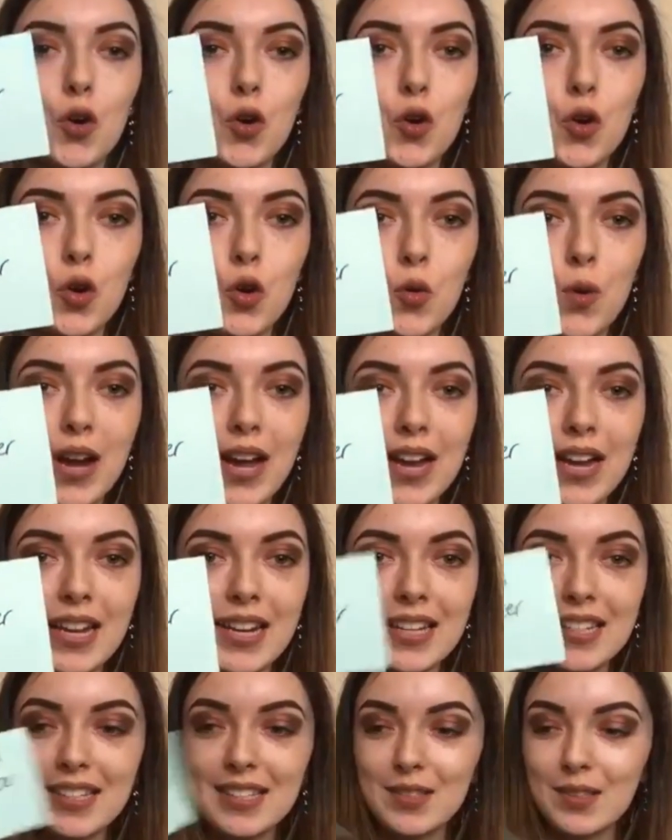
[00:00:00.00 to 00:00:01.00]

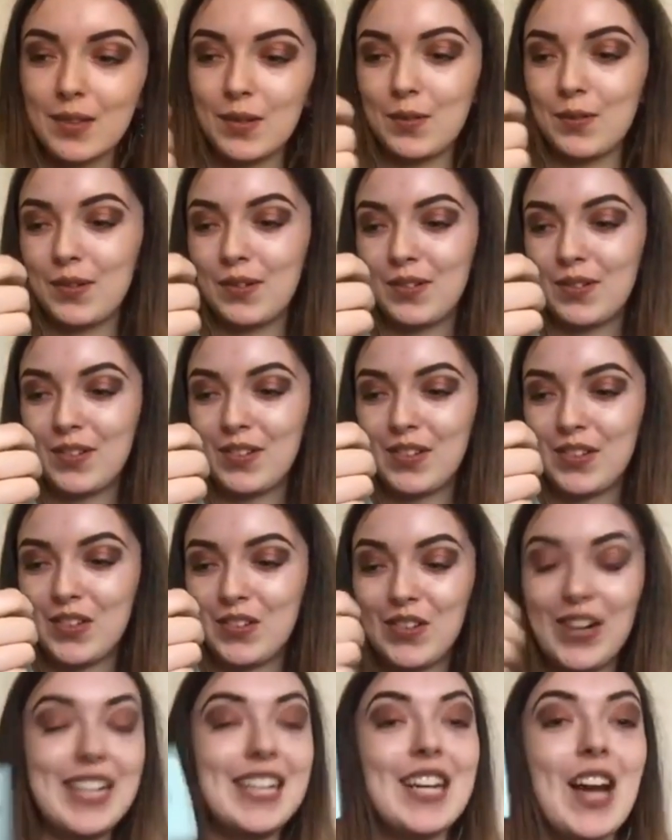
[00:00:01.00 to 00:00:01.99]
Always
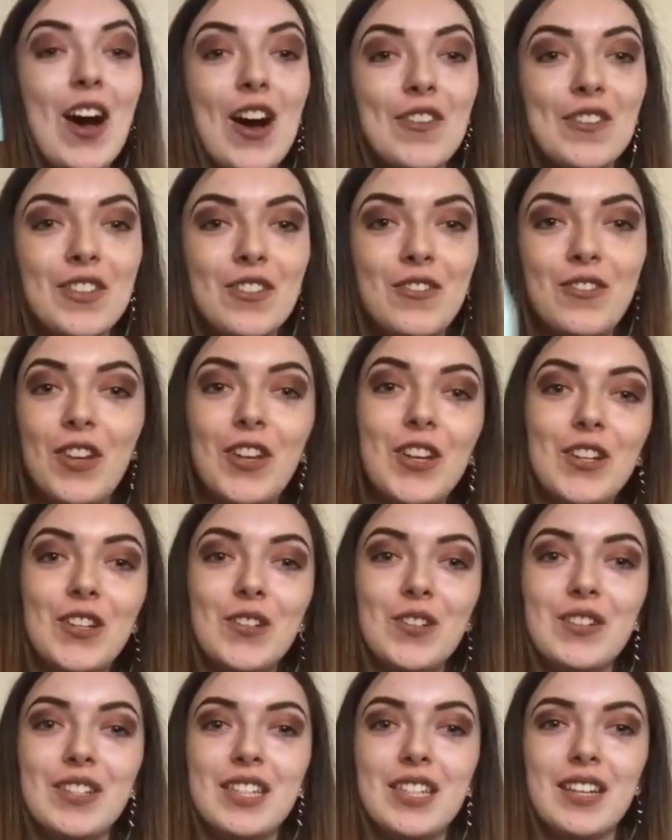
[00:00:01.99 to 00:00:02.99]
drink after
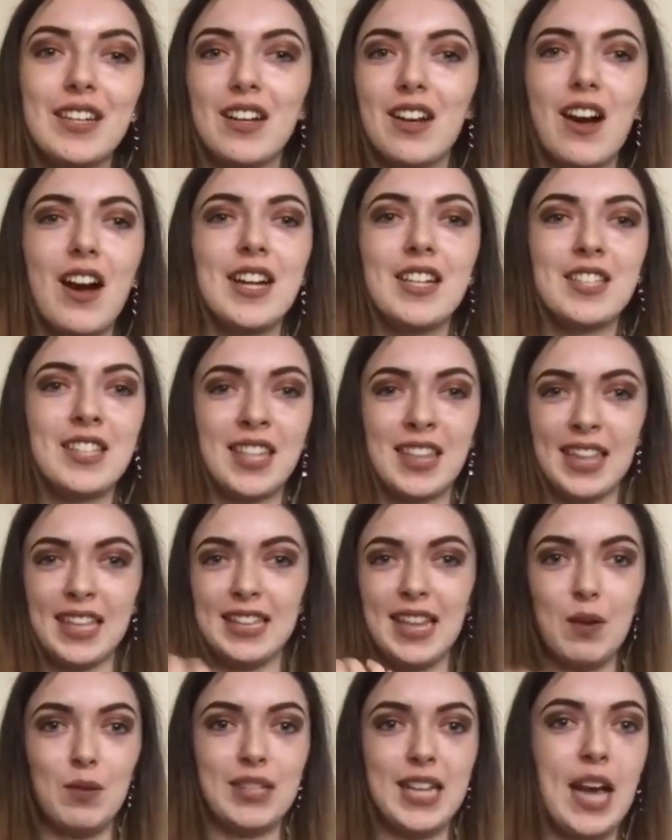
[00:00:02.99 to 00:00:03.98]
food. I used to think
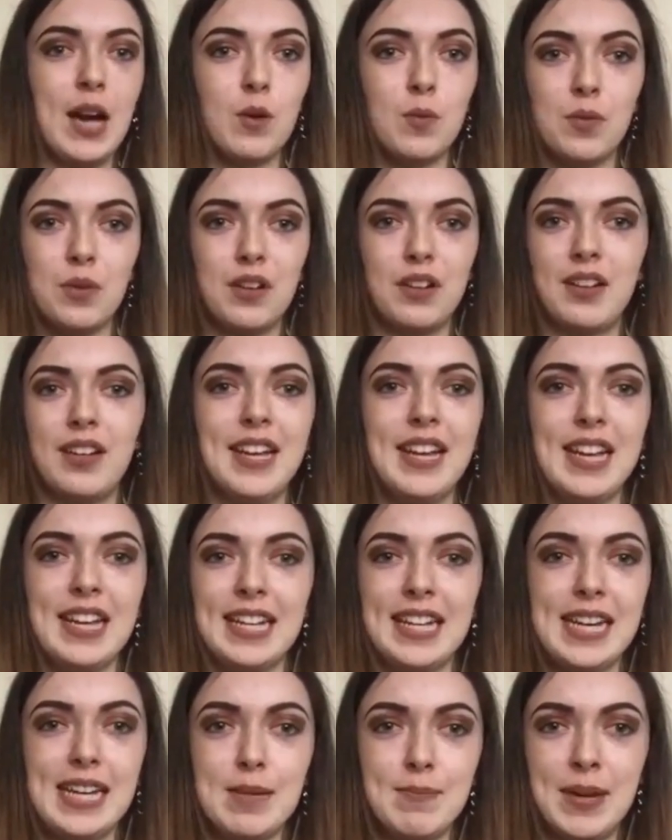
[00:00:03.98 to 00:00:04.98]
that would help
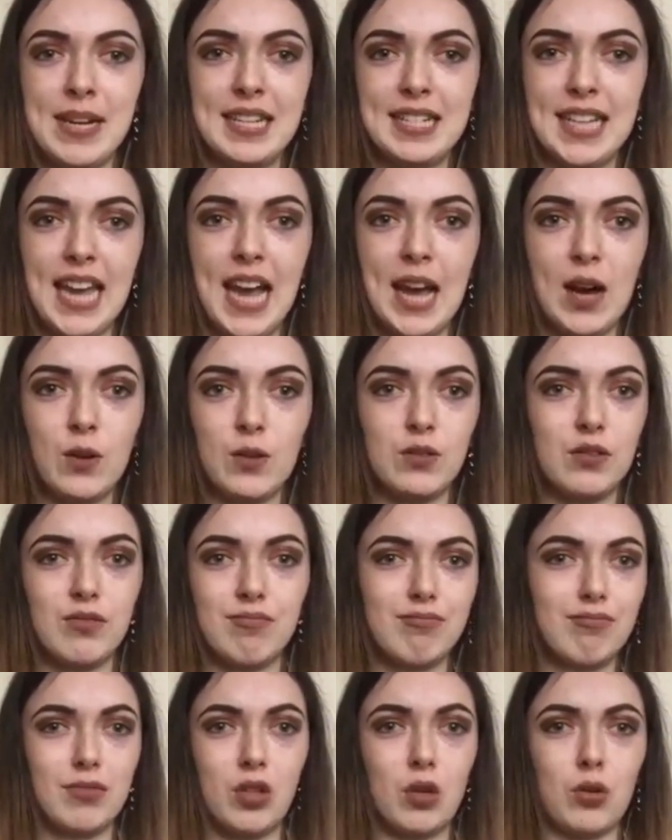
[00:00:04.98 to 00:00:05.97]
keep it
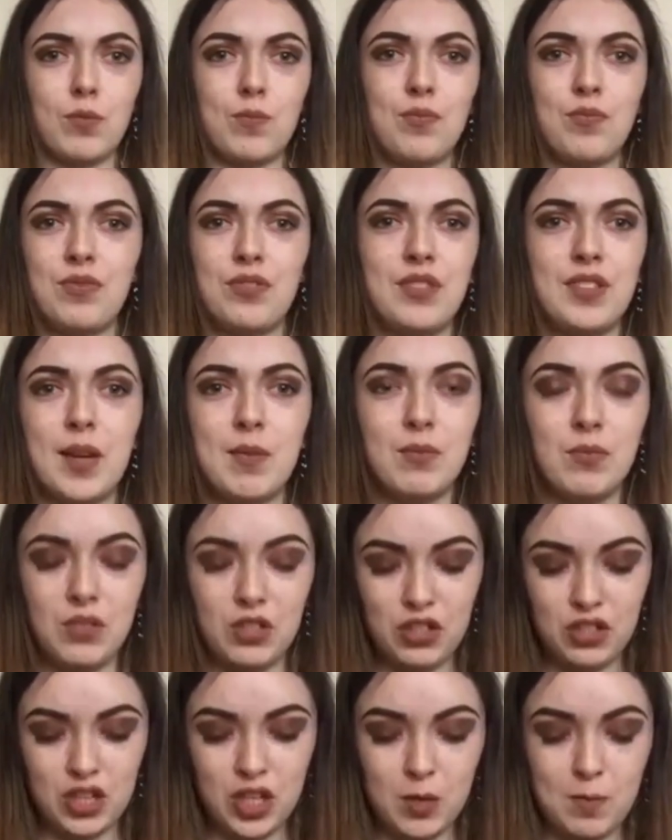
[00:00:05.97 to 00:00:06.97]
down or some
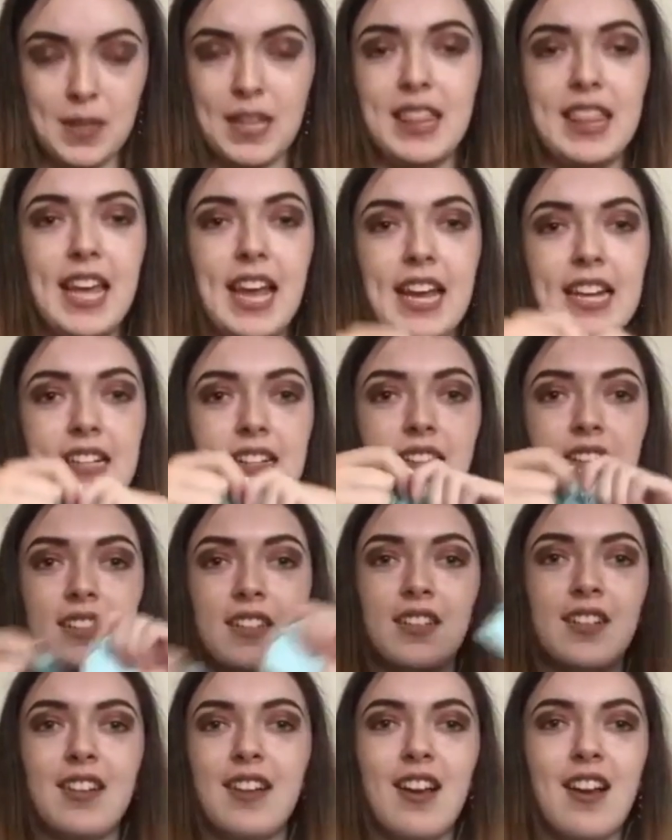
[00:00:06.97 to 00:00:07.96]
stupid thing.
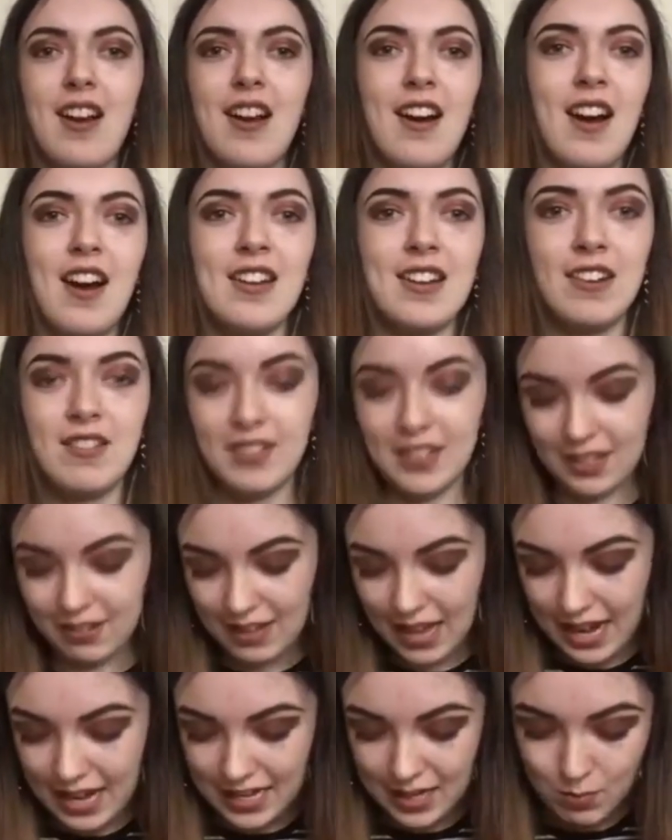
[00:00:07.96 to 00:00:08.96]
I don't do
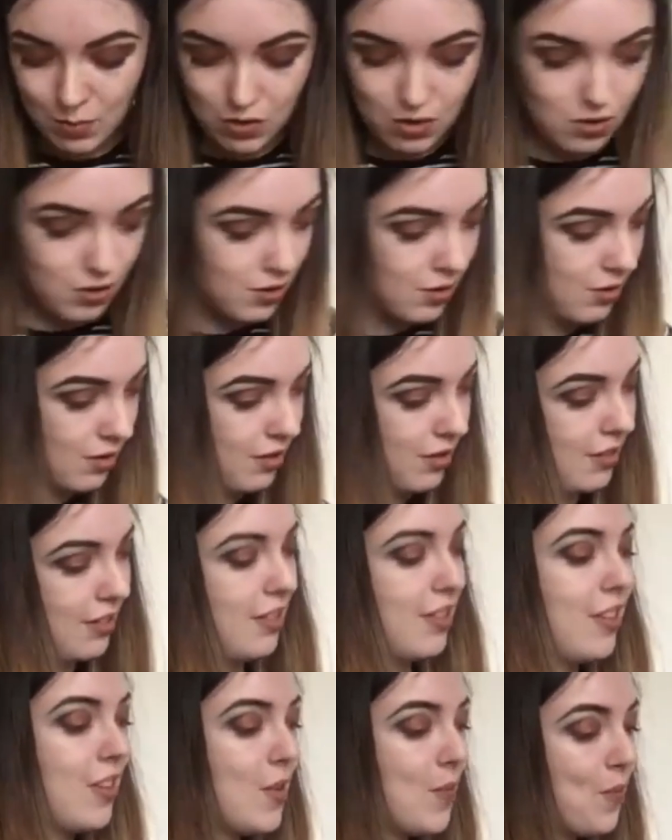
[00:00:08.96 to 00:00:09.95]
that anymore.
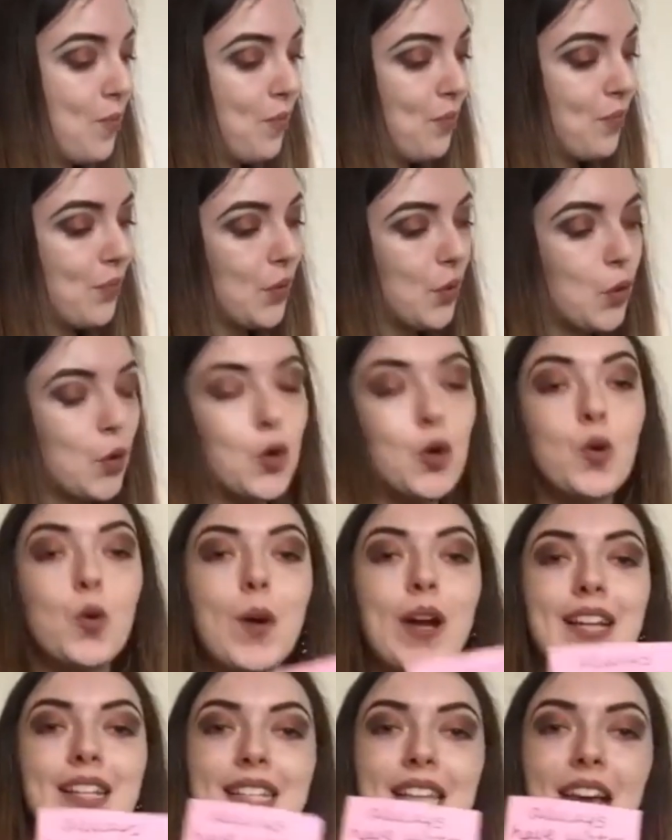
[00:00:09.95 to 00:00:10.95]

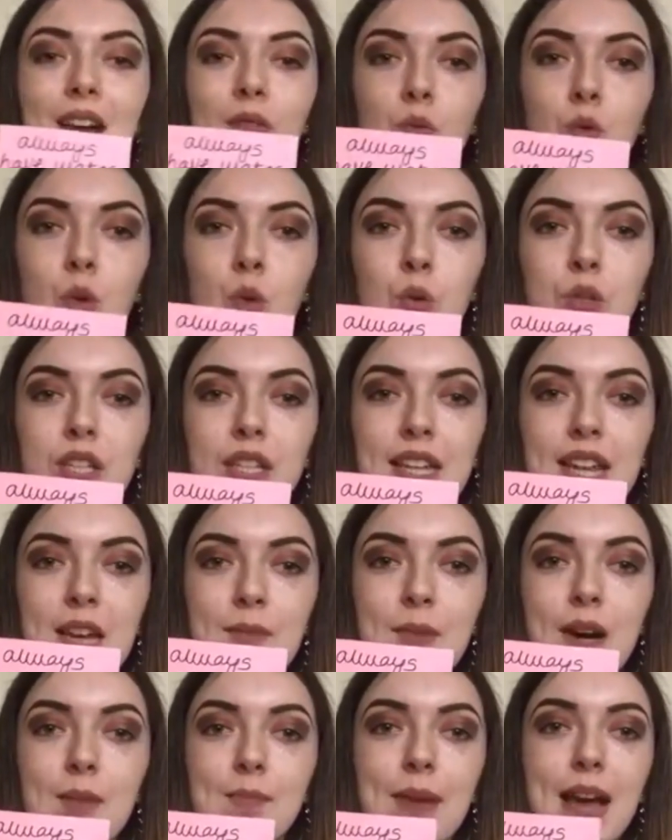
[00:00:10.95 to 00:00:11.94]
Always have water near
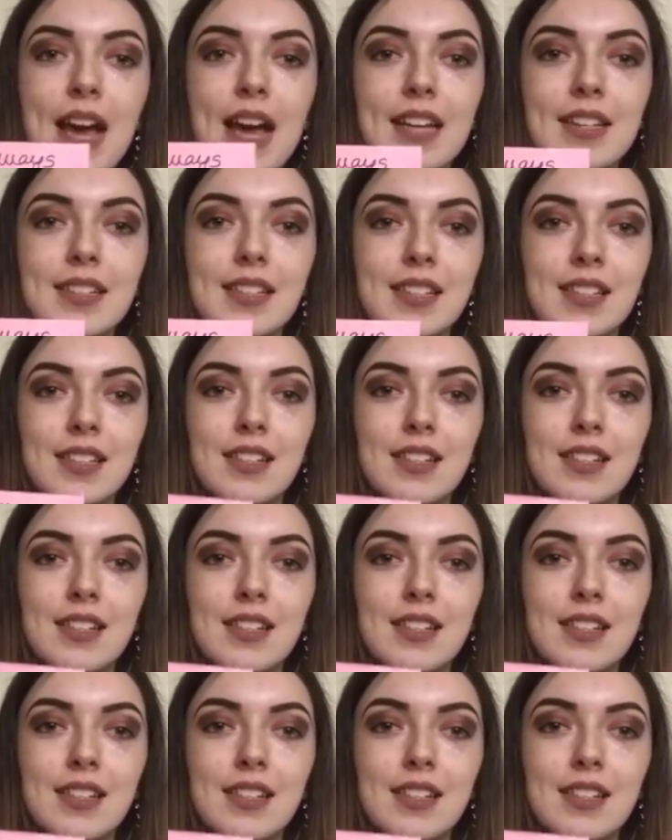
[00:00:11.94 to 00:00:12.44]
my bed